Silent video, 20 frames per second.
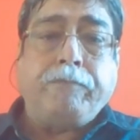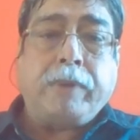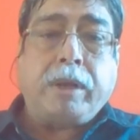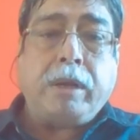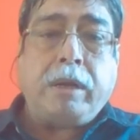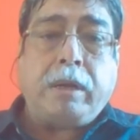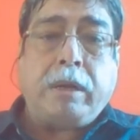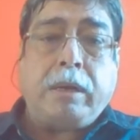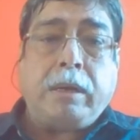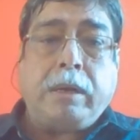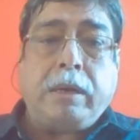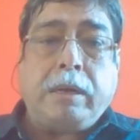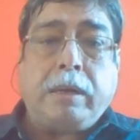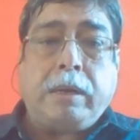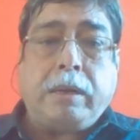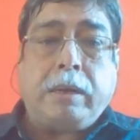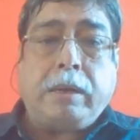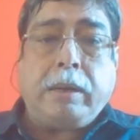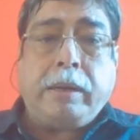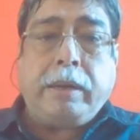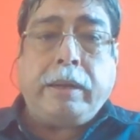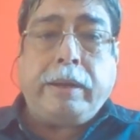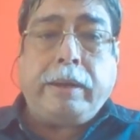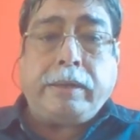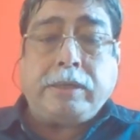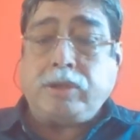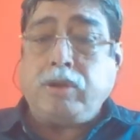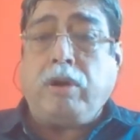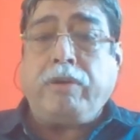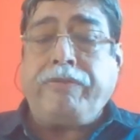Uh,
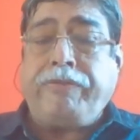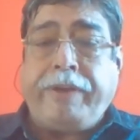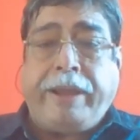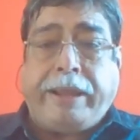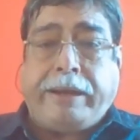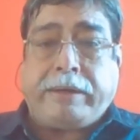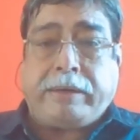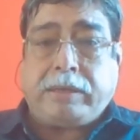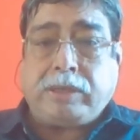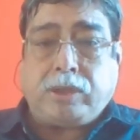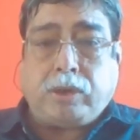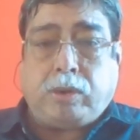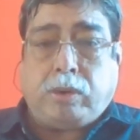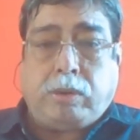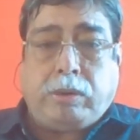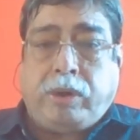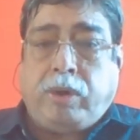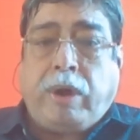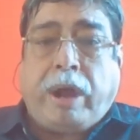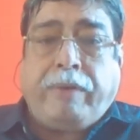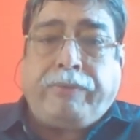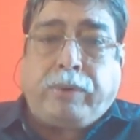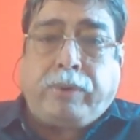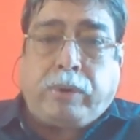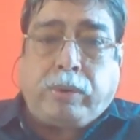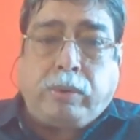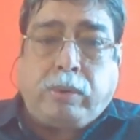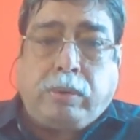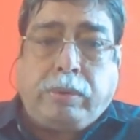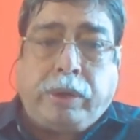it's not fair. So you have
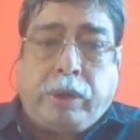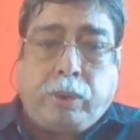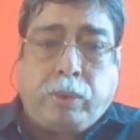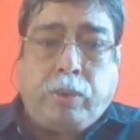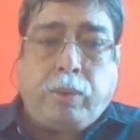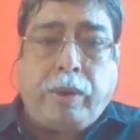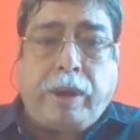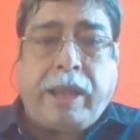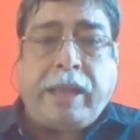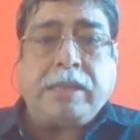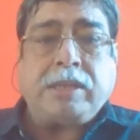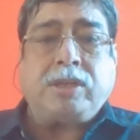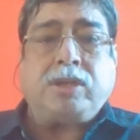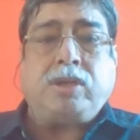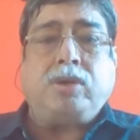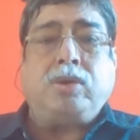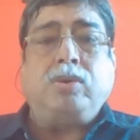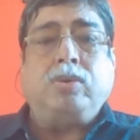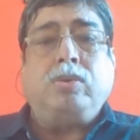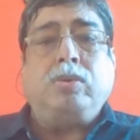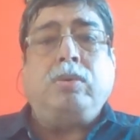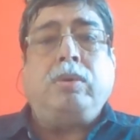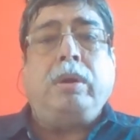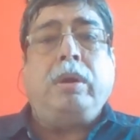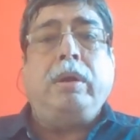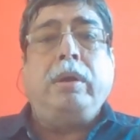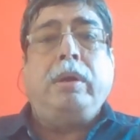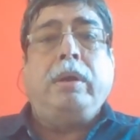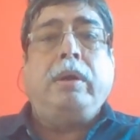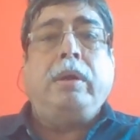to, EU has to
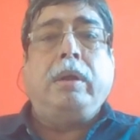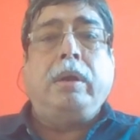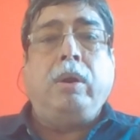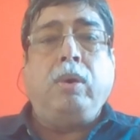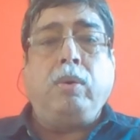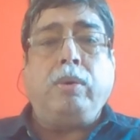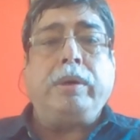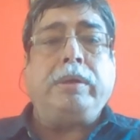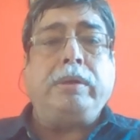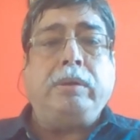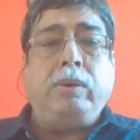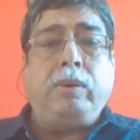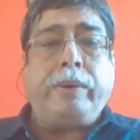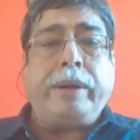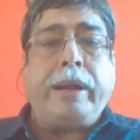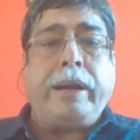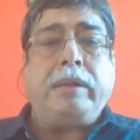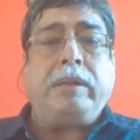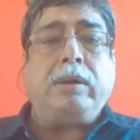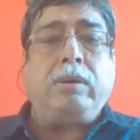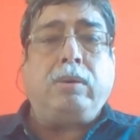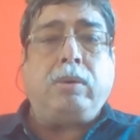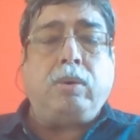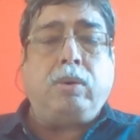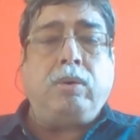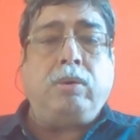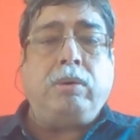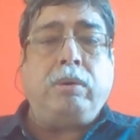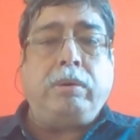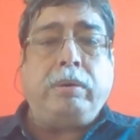look look at the
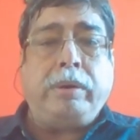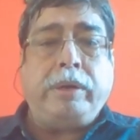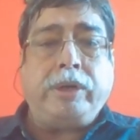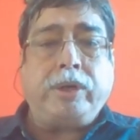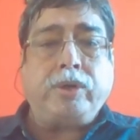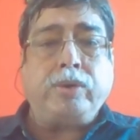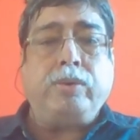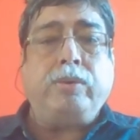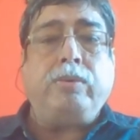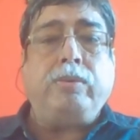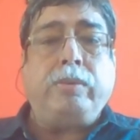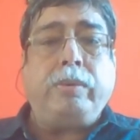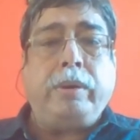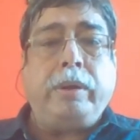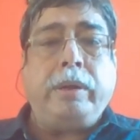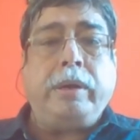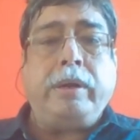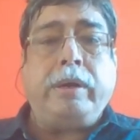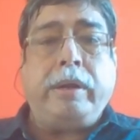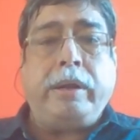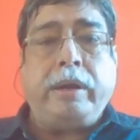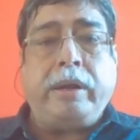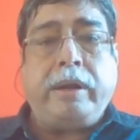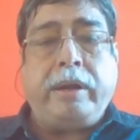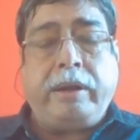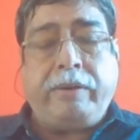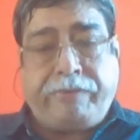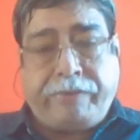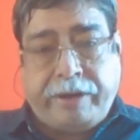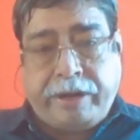whole issue in a in a
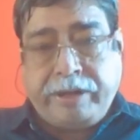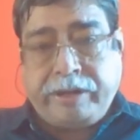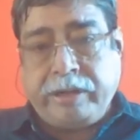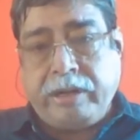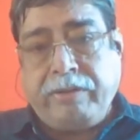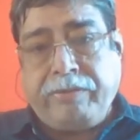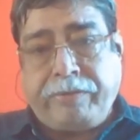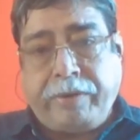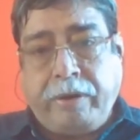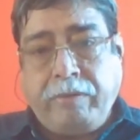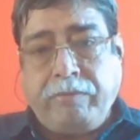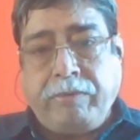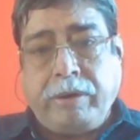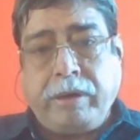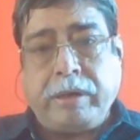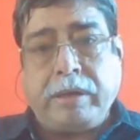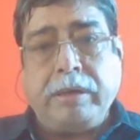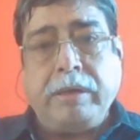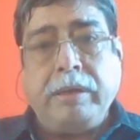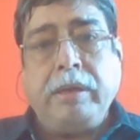differential framework